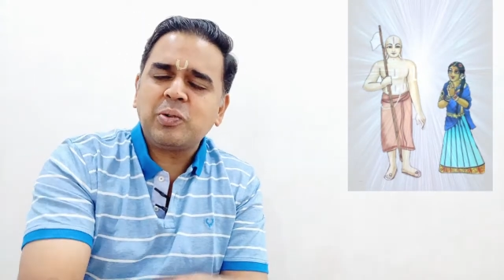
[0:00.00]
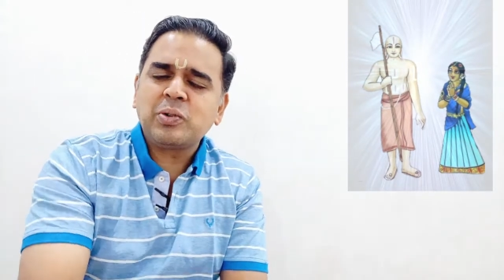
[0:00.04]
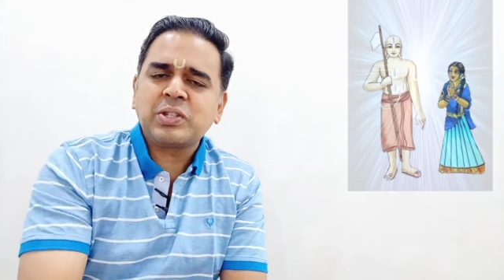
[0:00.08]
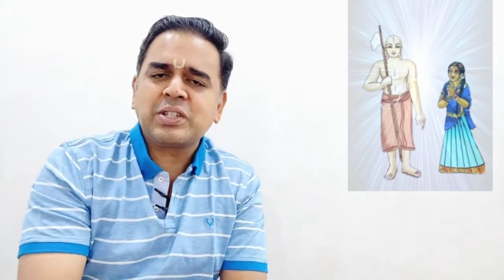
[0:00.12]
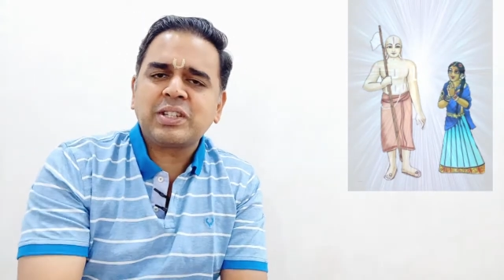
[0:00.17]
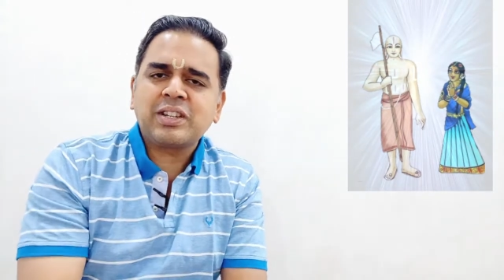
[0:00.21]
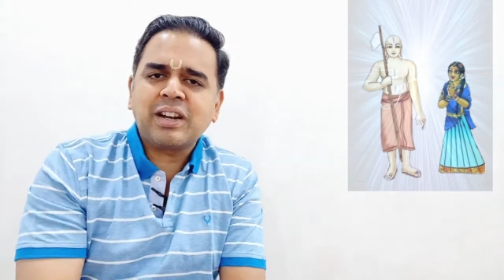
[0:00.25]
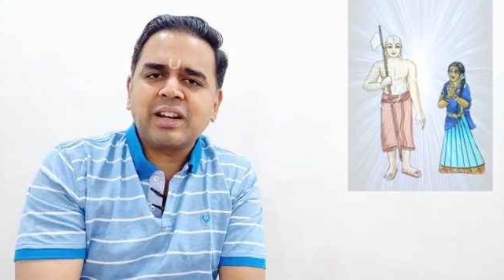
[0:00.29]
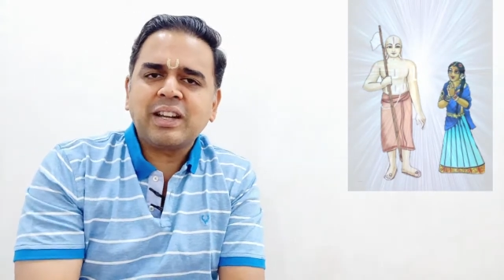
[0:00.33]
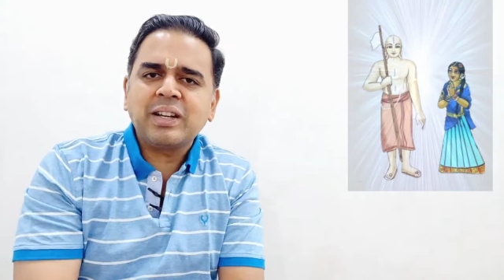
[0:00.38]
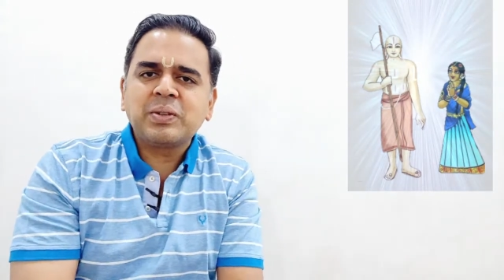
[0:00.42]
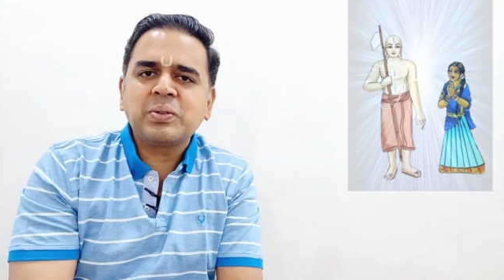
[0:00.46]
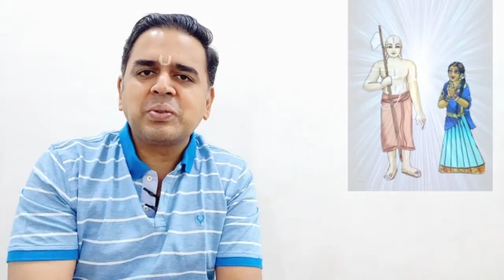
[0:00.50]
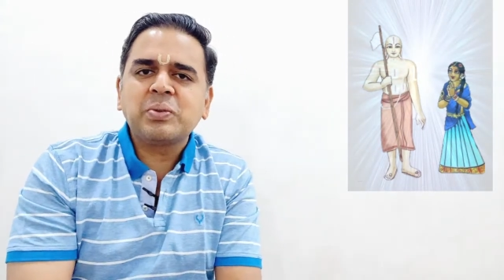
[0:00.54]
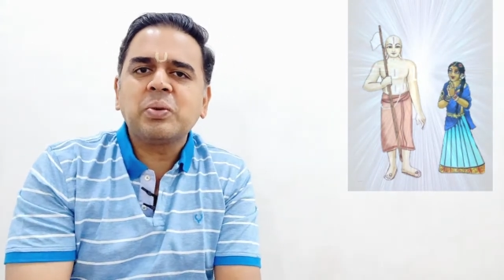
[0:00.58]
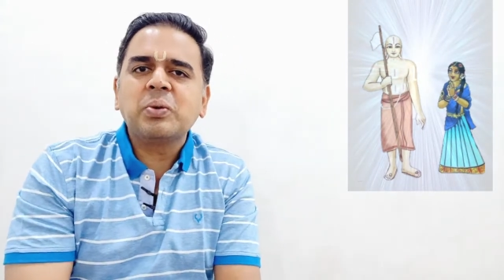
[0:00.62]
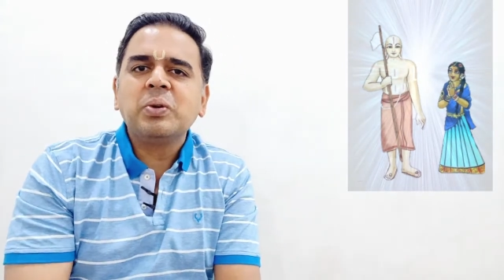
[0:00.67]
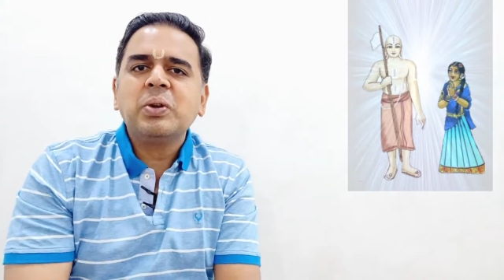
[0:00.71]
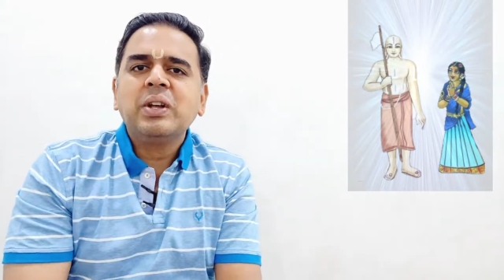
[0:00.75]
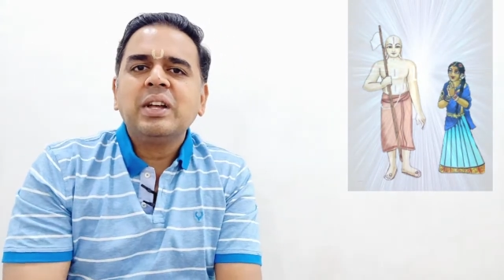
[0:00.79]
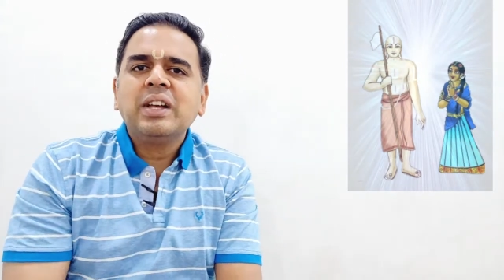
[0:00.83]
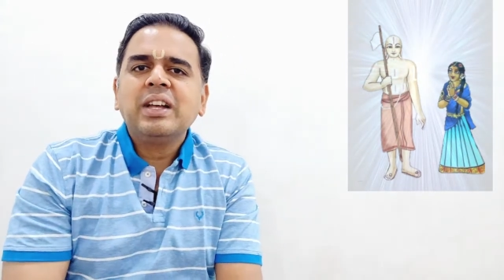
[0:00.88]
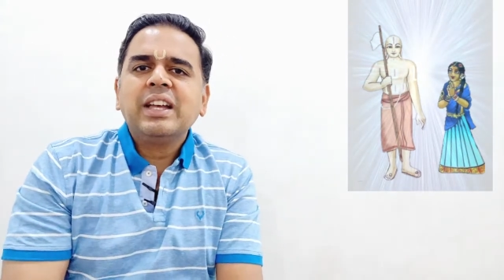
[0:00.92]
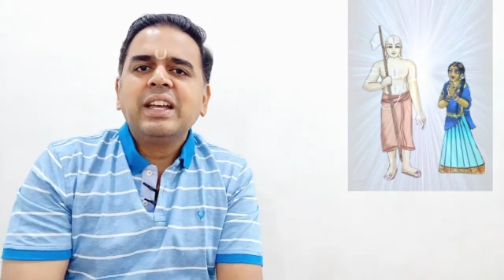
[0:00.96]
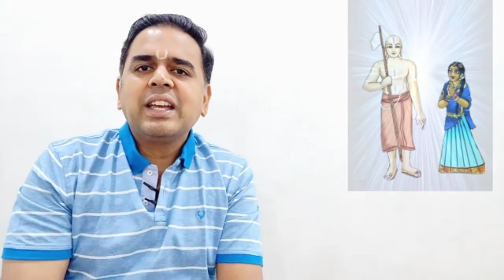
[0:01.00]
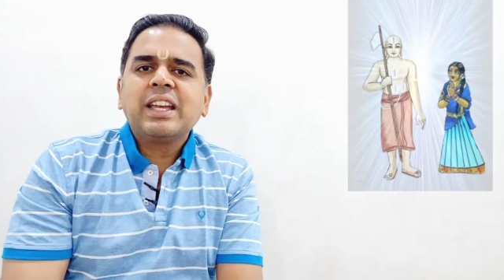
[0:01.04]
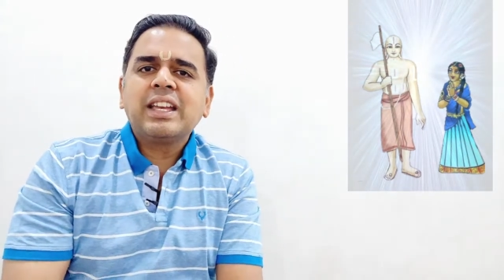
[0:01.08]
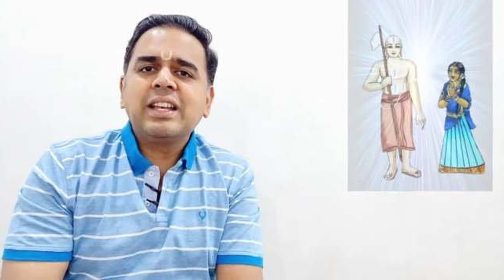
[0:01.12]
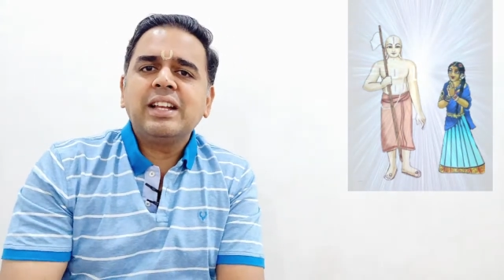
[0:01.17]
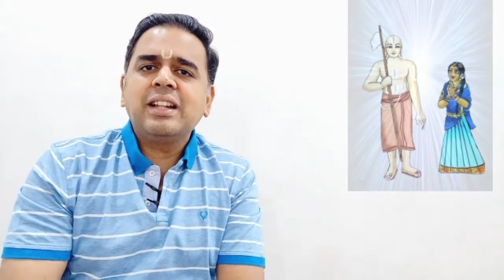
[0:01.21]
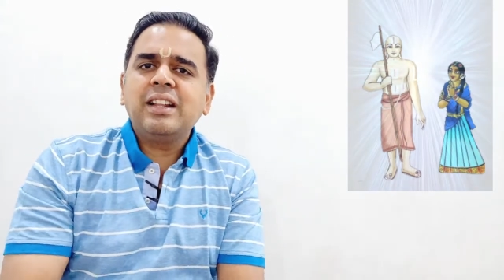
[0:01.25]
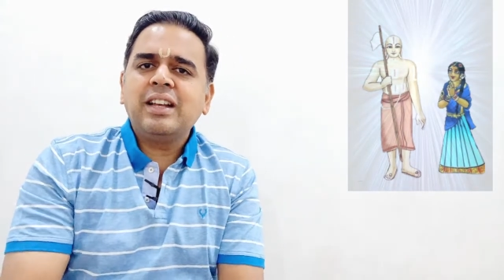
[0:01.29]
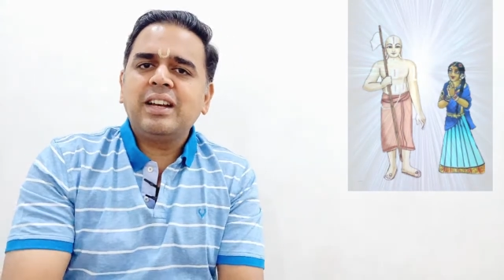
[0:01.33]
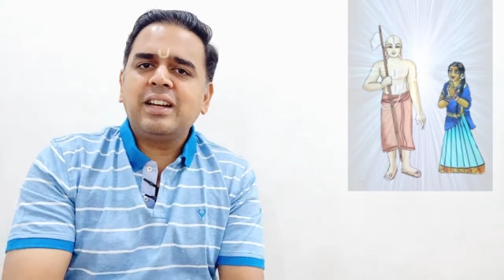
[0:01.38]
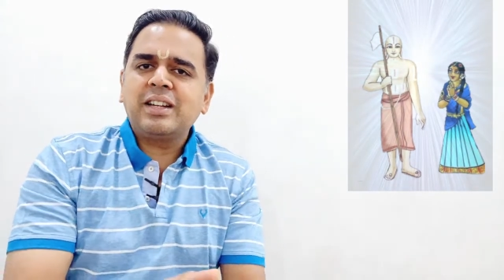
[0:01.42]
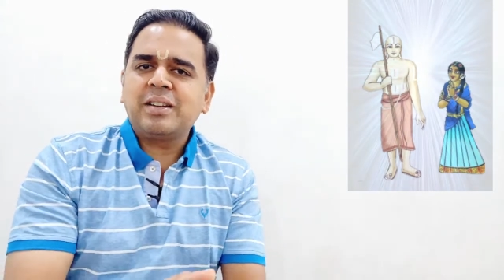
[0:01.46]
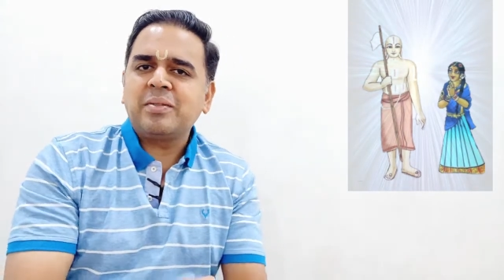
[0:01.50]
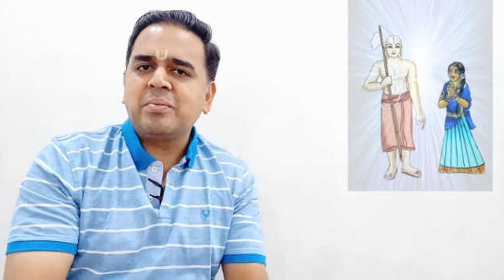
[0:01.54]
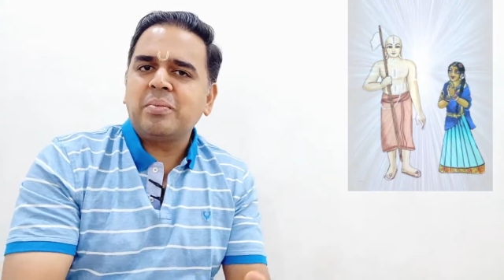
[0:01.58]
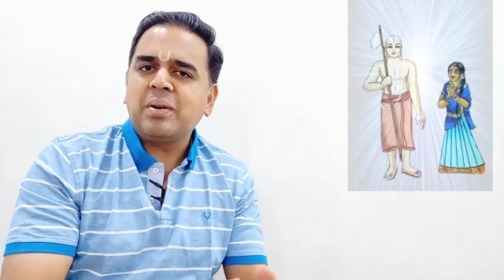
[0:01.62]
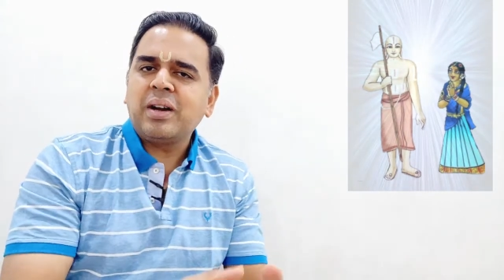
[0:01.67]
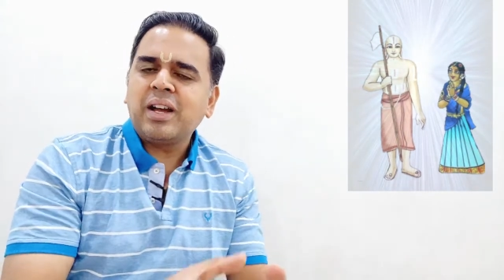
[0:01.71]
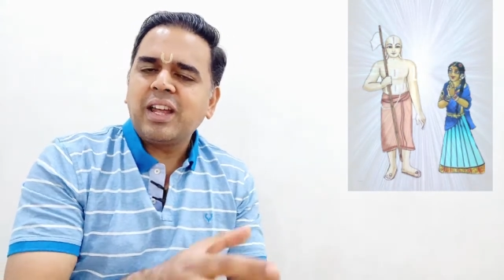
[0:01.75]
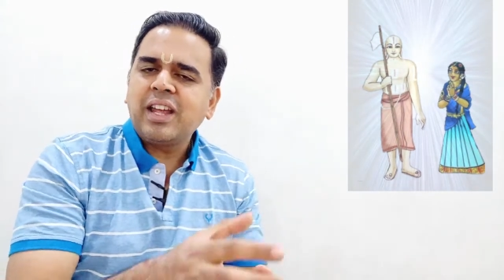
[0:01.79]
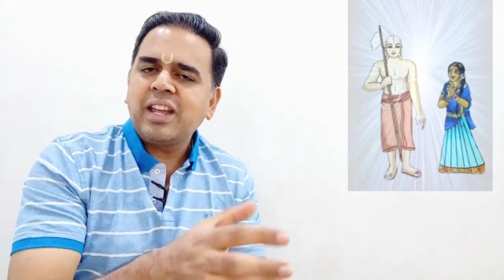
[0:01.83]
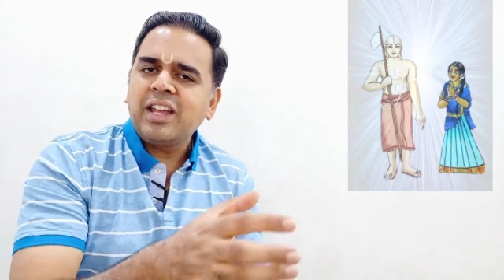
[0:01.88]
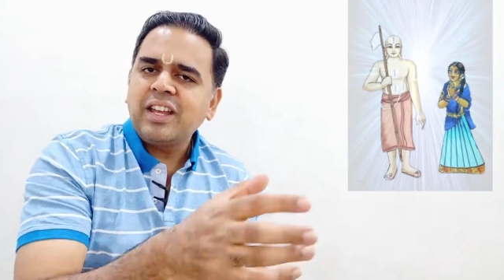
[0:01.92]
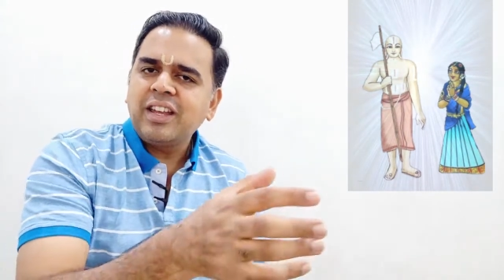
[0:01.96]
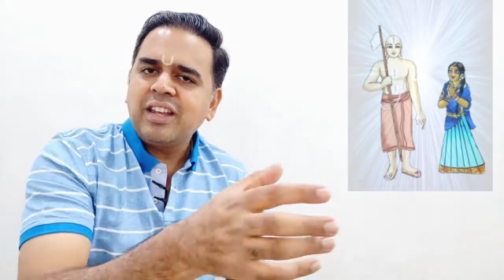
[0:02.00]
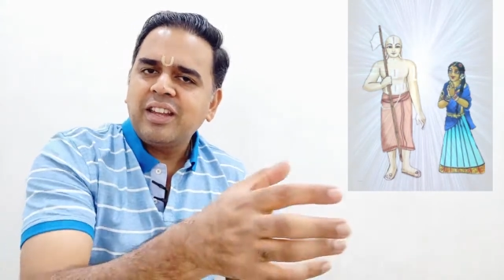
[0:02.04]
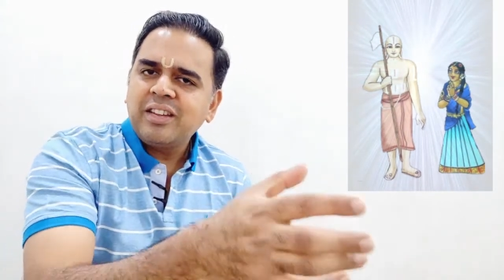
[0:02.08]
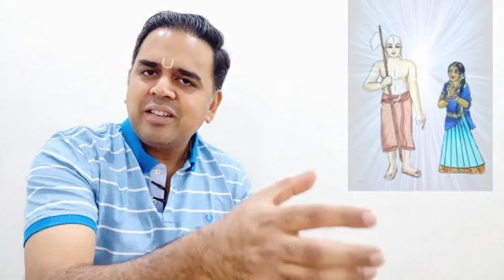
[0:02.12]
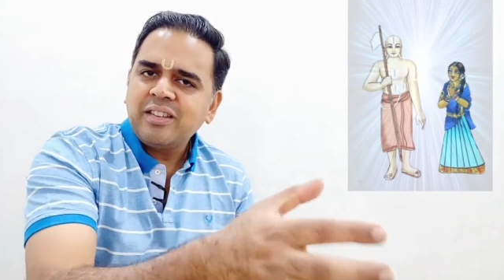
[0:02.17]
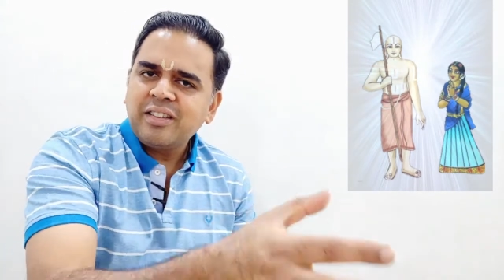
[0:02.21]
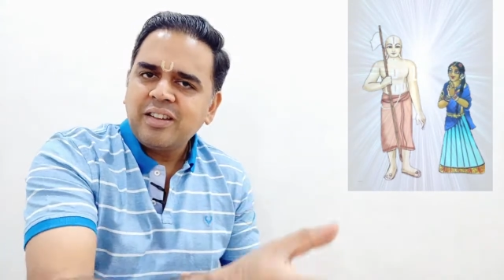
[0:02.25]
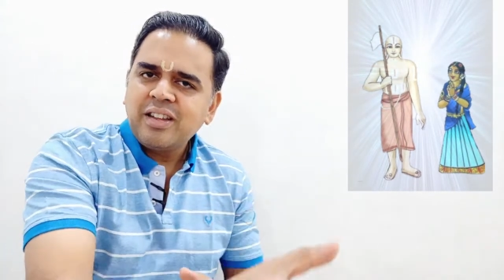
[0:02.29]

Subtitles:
was trying to kill her by